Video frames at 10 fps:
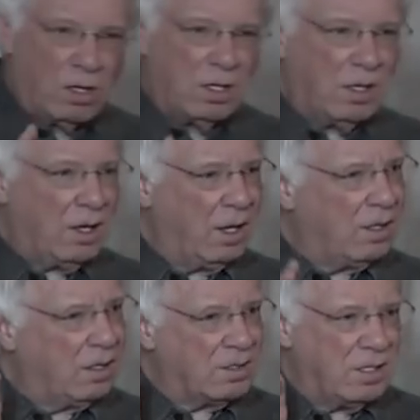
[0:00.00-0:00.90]
in the light
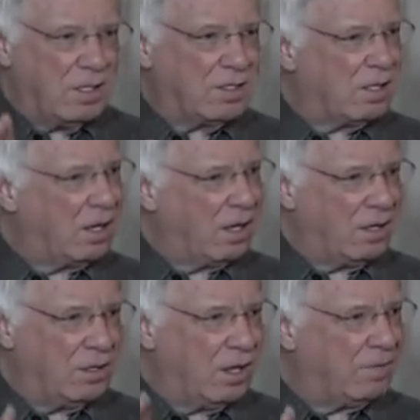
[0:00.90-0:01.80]
as he is in the light,
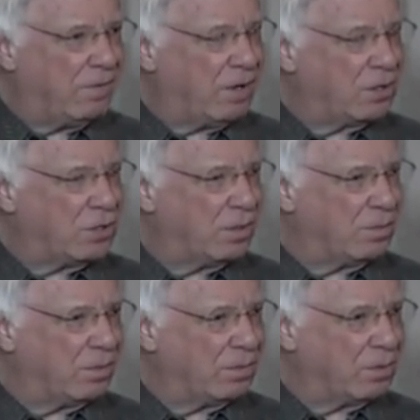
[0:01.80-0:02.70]
you have fellowship
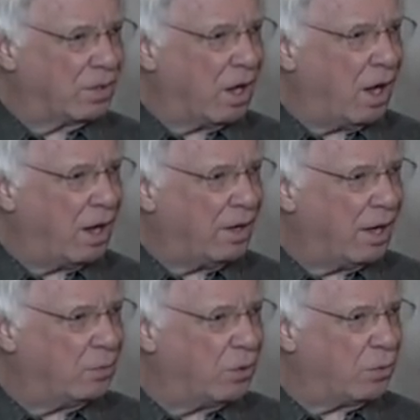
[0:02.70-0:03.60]
with God
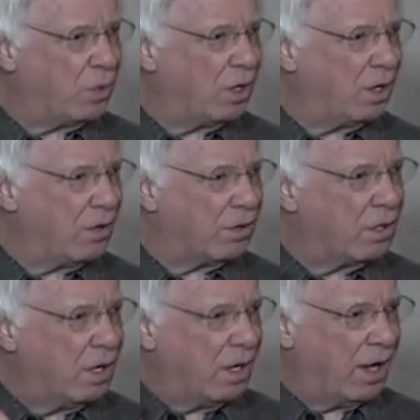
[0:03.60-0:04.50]
and with one another,
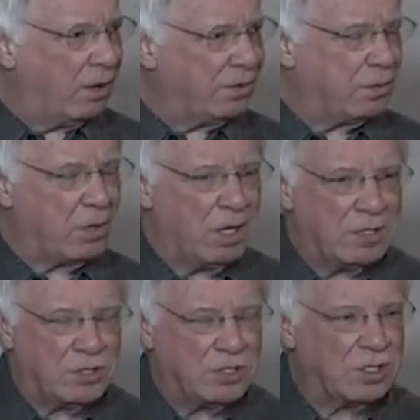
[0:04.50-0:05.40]
healthy
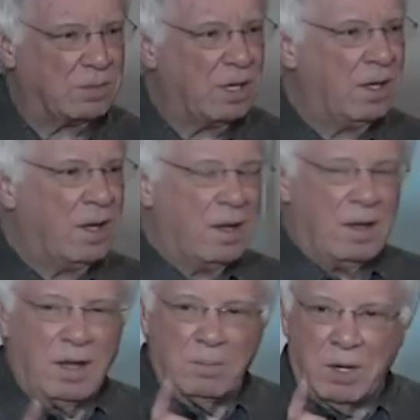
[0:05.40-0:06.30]
relationship.
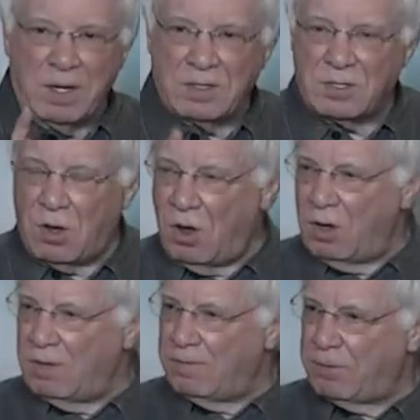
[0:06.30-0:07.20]
But it's
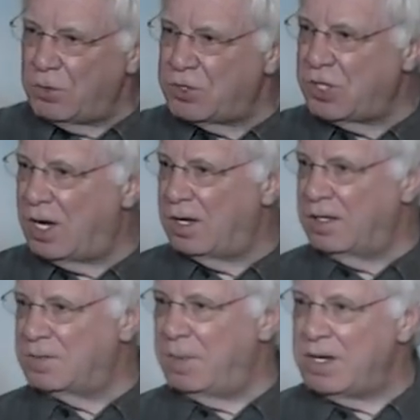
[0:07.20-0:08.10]
all of 1 John
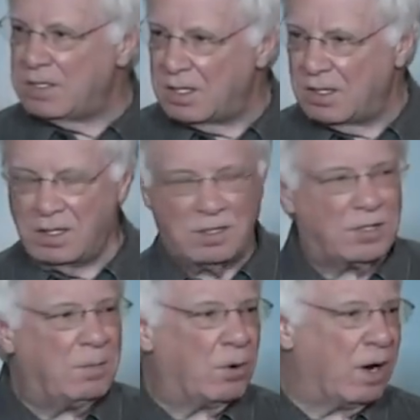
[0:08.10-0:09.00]
is basically
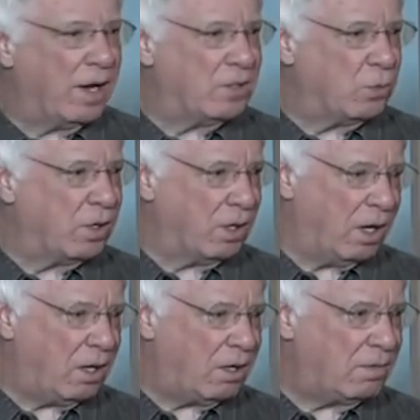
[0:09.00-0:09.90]
summarized with
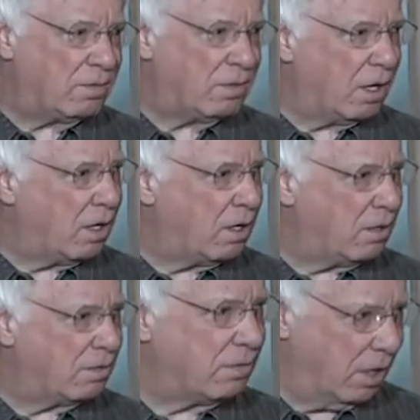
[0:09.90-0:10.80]
love,
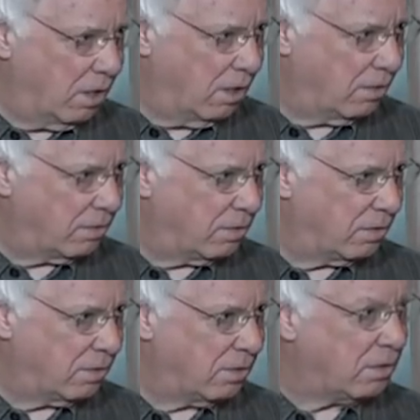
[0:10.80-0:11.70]
love, love,
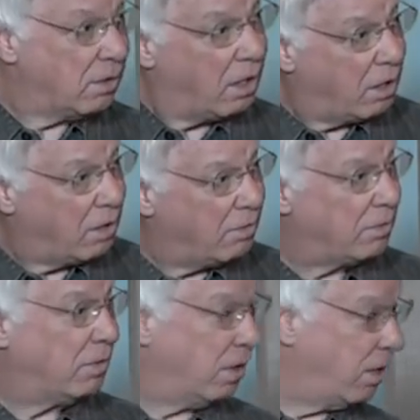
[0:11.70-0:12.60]
love,
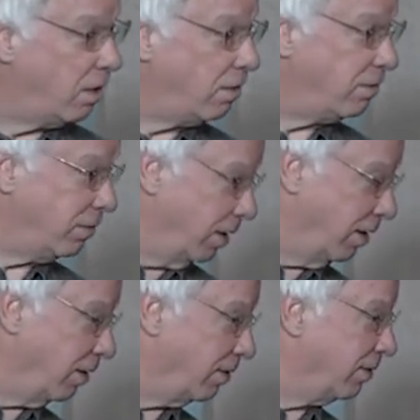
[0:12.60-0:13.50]
love,
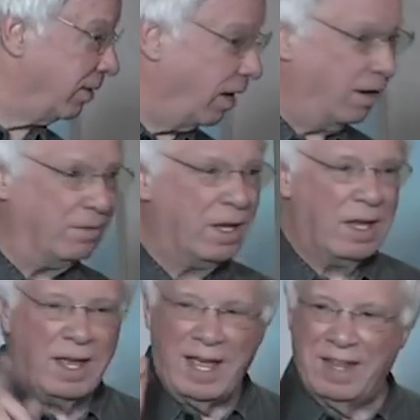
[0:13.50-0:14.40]
love, love.
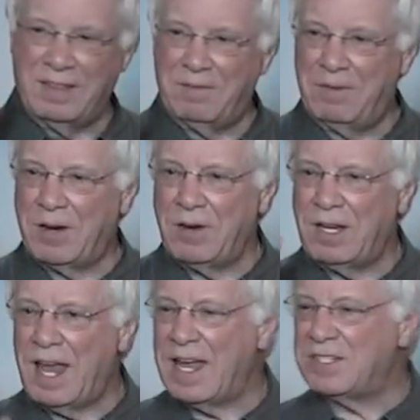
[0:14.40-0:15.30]
And the very
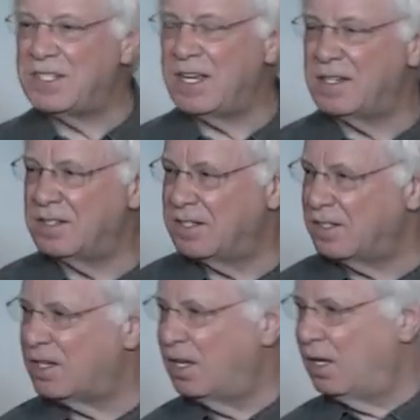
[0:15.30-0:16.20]
last sentence
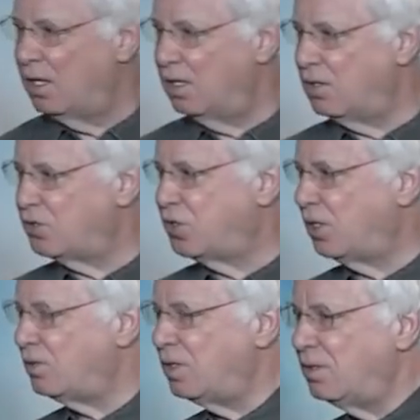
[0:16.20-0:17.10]
is little
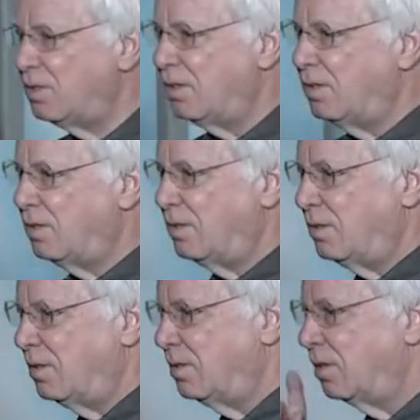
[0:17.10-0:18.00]
children,
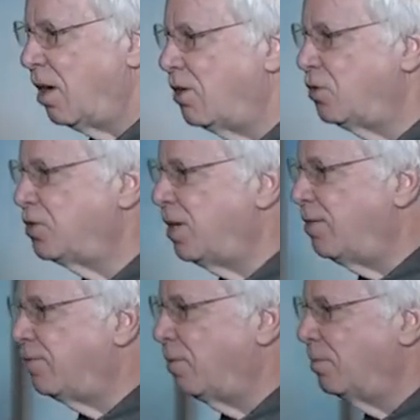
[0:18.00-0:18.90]
guard
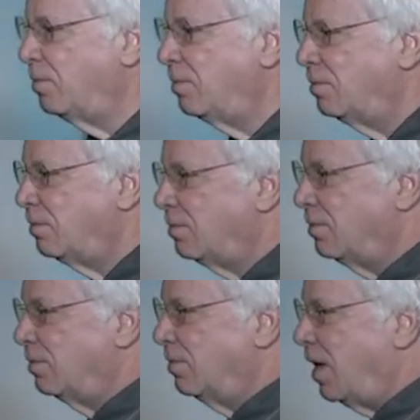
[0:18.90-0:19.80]
yourself from
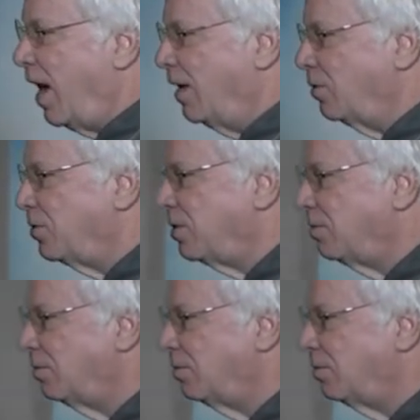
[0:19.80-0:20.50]
idols.